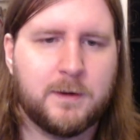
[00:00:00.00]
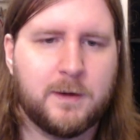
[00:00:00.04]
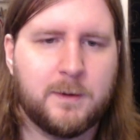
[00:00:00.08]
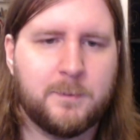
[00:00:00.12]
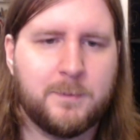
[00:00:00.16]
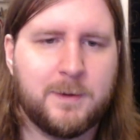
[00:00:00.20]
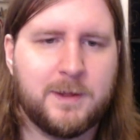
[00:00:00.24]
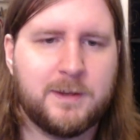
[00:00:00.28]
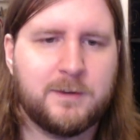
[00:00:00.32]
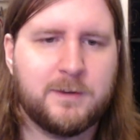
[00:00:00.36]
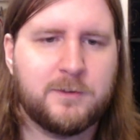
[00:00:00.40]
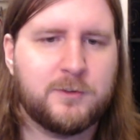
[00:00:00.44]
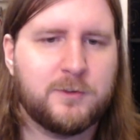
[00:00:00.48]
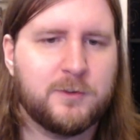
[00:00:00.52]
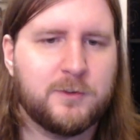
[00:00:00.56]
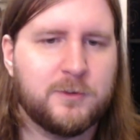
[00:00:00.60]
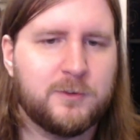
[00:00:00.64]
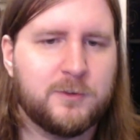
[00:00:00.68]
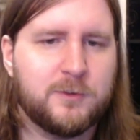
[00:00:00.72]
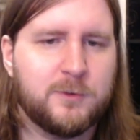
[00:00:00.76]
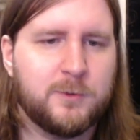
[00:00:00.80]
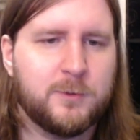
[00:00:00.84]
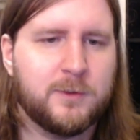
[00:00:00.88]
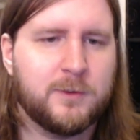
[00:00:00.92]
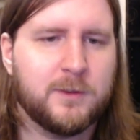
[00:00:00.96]
I managed to
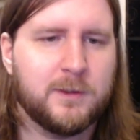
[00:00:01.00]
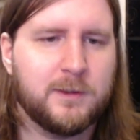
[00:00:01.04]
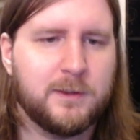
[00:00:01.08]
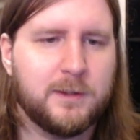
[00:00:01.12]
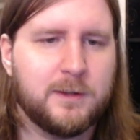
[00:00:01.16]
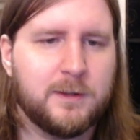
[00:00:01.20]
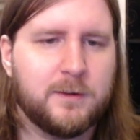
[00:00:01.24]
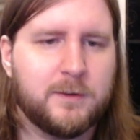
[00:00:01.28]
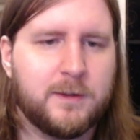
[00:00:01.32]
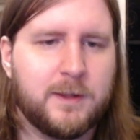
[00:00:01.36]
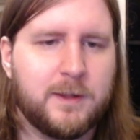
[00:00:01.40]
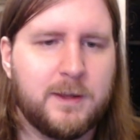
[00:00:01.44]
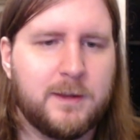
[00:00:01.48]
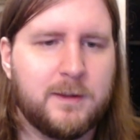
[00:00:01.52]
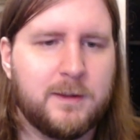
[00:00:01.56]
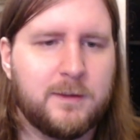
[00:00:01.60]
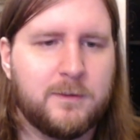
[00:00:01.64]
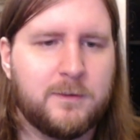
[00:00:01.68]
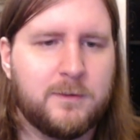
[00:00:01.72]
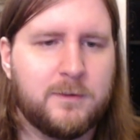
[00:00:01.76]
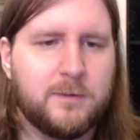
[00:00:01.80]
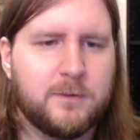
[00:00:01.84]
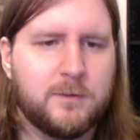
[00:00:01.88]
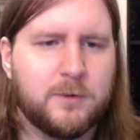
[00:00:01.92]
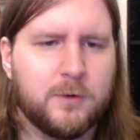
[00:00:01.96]
soothe a little
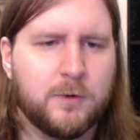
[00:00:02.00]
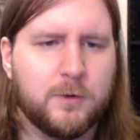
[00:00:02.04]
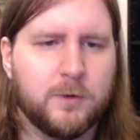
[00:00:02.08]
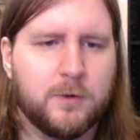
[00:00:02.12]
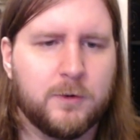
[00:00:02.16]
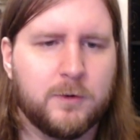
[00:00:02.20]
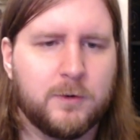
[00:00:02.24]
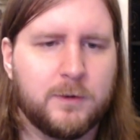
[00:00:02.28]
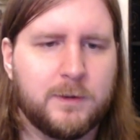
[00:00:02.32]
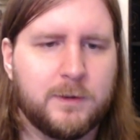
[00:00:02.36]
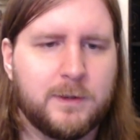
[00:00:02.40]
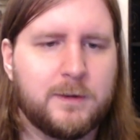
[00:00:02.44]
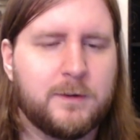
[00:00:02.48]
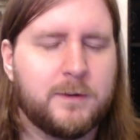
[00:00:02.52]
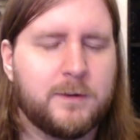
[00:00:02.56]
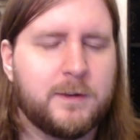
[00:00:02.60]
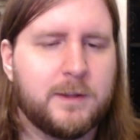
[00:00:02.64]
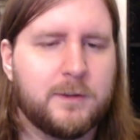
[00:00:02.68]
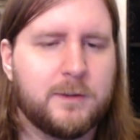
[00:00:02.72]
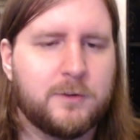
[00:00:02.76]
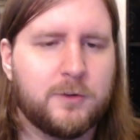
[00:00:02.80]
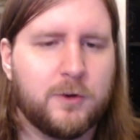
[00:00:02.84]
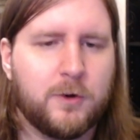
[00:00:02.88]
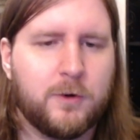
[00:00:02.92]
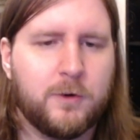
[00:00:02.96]
kid, or er, little
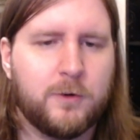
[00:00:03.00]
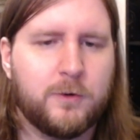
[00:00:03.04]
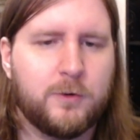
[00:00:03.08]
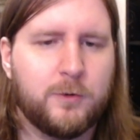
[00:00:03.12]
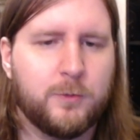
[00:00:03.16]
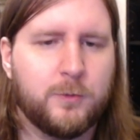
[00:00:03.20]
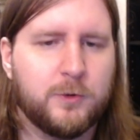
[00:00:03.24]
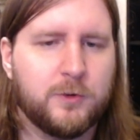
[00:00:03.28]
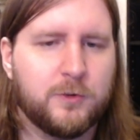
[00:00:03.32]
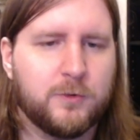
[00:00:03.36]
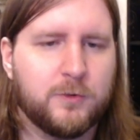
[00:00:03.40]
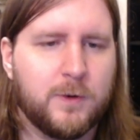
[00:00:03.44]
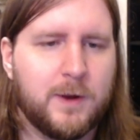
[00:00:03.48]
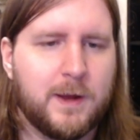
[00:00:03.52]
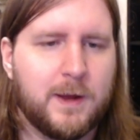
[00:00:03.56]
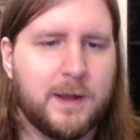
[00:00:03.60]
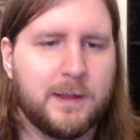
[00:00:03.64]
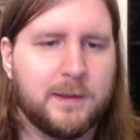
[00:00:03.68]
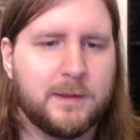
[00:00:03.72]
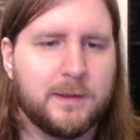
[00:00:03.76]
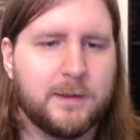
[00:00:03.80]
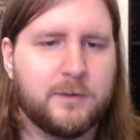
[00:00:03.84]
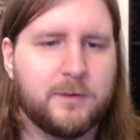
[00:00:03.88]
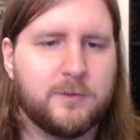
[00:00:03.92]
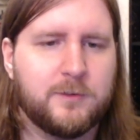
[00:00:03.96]
kid's heart who was
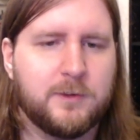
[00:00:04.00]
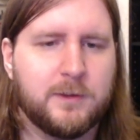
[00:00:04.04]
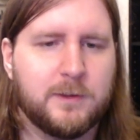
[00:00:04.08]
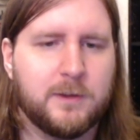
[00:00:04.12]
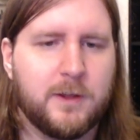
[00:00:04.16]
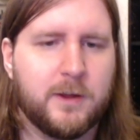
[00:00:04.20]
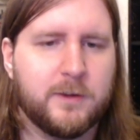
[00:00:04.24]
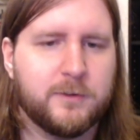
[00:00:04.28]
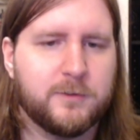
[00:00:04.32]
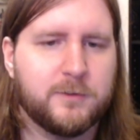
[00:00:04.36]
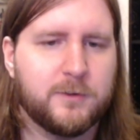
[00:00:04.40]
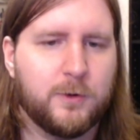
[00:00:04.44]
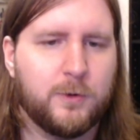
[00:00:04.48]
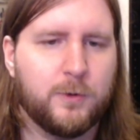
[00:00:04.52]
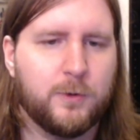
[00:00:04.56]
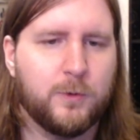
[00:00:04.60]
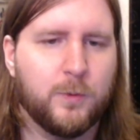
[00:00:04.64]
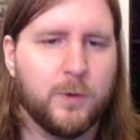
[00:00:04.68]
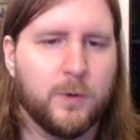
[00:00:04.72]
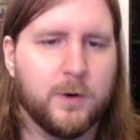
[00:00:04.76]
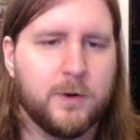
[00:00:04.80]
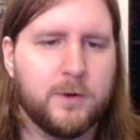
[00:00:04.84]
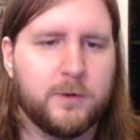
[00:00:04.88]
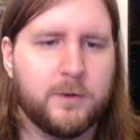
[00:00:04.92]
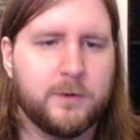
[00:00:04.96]
crying like she'd lost the
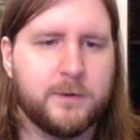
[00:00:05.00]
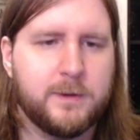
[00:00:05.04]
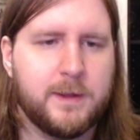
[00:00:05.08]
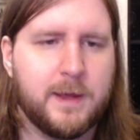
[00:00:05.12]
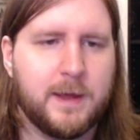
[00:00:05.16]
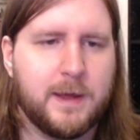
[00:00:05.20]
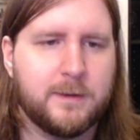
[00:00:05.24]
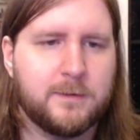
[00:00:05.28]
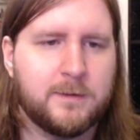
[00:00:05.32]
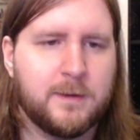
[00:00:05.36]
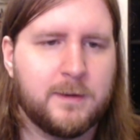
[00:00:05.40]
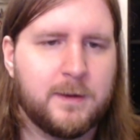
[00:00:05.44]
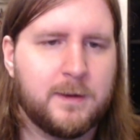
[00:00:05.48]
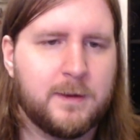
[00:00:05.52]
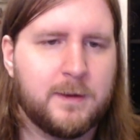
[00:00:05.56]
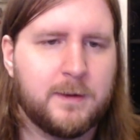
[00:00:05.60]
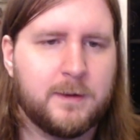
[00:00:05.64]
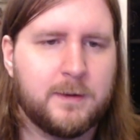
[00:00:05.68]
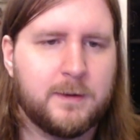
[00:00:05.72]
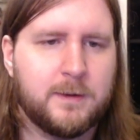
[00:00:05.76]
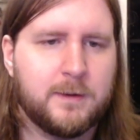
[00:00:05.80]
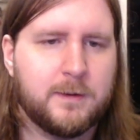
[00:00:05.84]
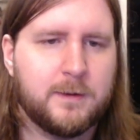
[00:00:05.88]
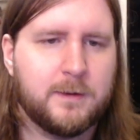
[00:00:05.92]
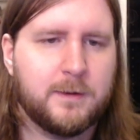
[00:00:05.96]
whole world yet.
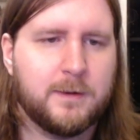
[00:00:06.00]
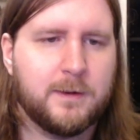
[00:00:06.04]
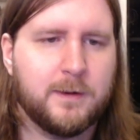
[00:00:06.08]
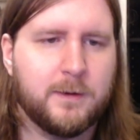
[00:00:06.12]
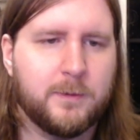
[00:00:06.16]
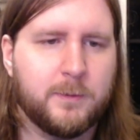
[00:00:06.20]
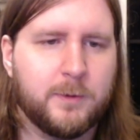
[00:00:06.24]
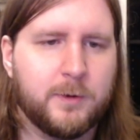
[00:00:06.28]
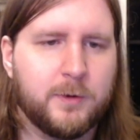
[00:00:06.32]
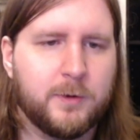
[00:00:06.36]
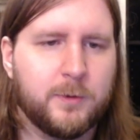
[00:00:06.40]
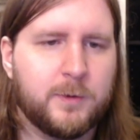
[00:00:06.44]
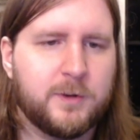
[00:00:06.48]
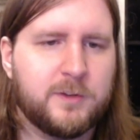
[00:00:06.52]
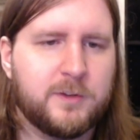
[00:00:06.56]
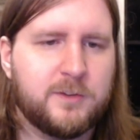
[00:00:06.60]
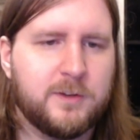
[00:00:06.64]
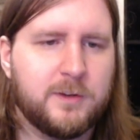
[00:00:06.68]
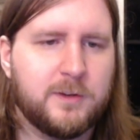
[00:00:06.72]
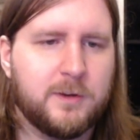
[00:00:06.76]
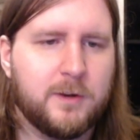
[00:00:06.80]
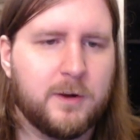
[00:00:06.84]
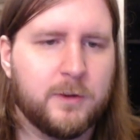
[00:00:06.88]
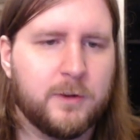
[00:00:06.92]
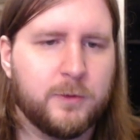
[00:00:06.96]
I wonder what
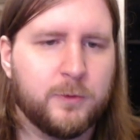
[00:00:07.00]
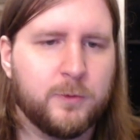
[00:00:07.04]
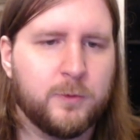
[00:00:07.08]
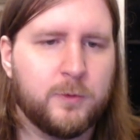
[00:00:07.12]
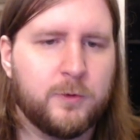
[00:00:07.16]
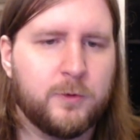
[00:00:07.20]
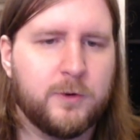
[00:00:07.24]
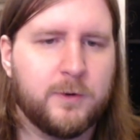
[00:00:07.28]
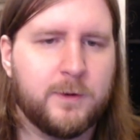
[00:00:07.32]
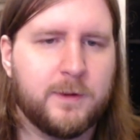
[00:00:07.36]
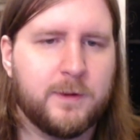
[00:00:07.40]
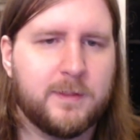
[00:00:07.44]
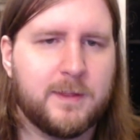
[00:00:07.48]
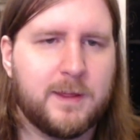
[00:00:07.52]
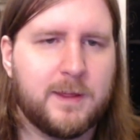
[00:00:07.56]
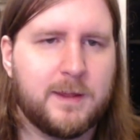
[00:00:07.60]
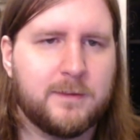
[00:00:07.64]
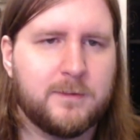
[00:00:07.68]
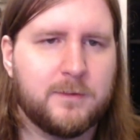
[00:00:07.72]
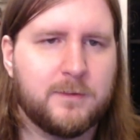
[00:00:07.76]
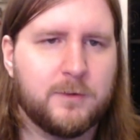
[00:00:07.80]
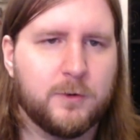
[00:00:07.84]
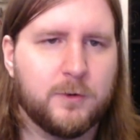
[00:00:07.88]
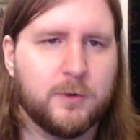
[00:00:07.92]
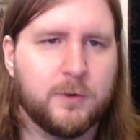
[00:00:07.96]
she'd gone through during
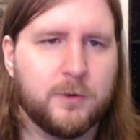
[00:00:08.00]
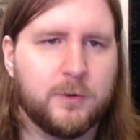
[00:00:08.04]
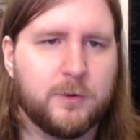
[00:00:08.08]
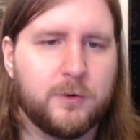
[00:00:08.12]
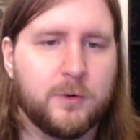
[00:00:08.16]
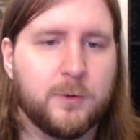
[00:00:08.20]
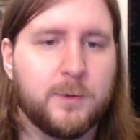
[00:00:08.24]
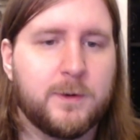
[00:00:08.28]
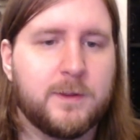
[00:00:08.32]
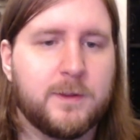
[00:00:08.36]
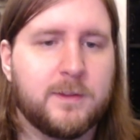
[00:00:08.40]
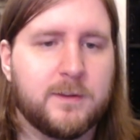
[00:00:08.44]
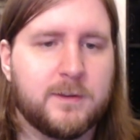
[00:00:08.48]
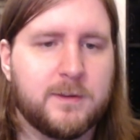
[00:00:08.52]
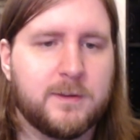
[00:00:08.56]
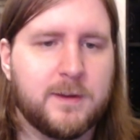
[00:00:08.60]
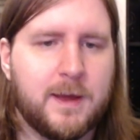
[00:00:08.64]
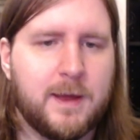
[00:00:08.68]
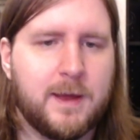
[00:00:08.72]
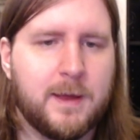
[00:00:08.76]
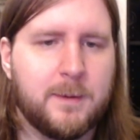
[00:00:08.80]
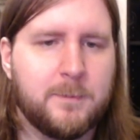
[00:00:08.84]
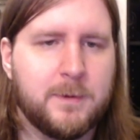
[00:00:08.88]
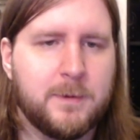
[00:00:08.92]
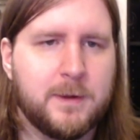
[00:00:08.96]
that, or er, during the
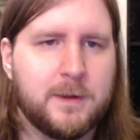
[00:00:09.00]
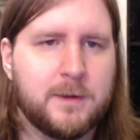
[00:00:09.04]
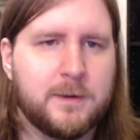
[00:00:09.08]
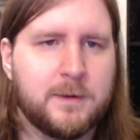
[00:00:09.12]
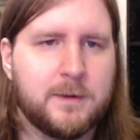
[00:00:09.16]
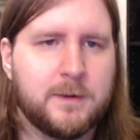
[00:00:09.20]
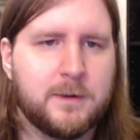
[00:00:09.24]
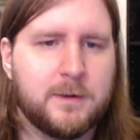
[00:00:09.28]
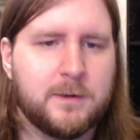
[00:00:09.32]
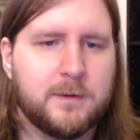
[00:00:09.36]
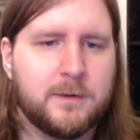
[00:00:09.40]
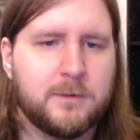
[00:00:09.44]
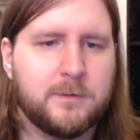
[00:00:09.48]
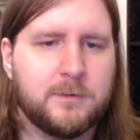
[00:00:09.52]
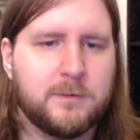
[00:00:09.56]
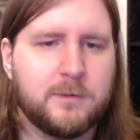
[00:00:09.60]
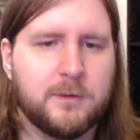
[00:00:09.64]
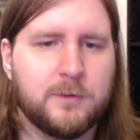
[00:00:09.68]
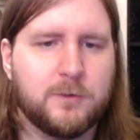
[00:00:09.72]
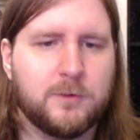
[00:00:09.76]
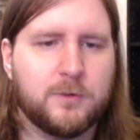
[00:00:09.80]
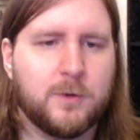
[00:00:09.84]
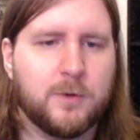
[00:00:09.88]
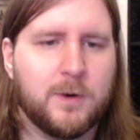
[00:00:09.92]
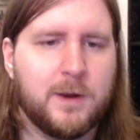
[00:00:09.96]
time.
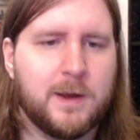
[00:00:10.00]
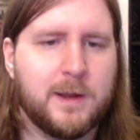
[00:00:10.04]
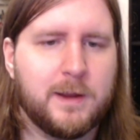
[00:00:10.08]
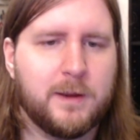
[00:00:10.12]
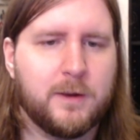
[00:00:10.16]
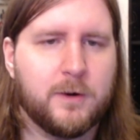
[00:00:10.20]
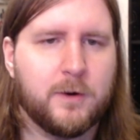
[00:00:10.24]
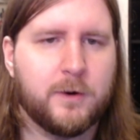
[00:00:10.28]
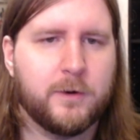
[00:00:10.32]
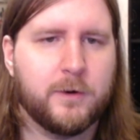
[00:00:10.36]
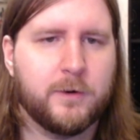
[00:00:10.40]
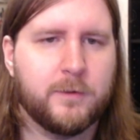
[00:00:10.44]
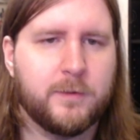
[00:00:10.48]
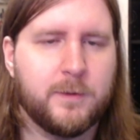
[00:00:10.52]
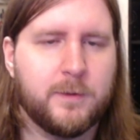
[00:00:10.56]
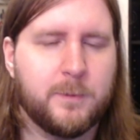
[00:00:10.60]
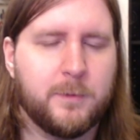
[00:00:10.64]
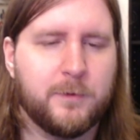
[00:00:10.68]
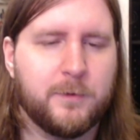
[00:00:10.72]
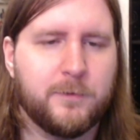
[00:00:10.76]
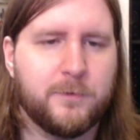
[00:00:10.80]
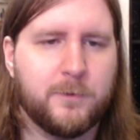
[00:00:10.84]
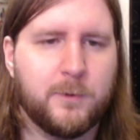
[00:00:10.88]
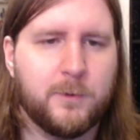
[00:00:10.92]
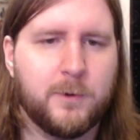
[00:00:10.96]
She's crying harder than
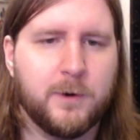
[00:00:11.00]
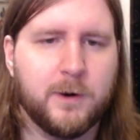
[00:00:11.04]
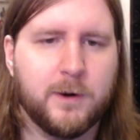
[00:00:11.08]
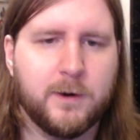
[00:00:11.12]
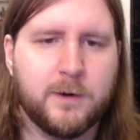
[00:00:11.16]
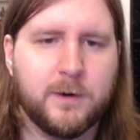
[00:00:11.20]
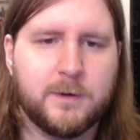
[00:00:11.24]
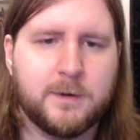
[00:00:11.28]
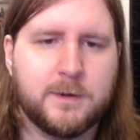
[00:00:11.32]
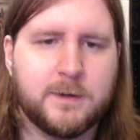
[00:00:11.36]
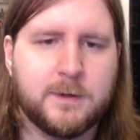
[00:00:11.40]
before.